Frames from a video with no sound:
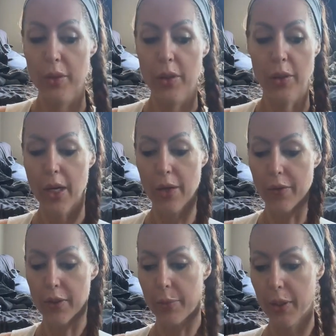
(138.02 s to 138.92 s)
So I have
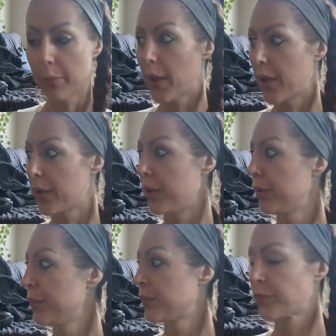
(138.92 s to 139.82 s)
this big
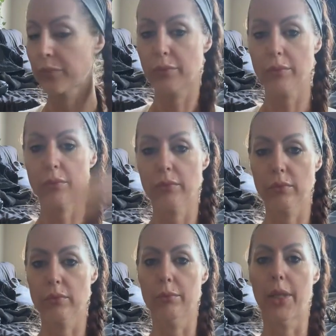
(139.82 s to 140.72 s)
bottle,
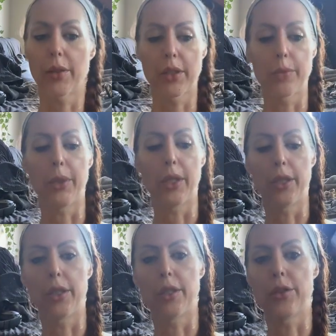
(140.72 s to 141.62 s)
about this
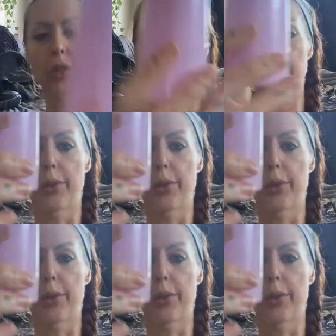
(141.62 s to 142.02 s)
big, and you just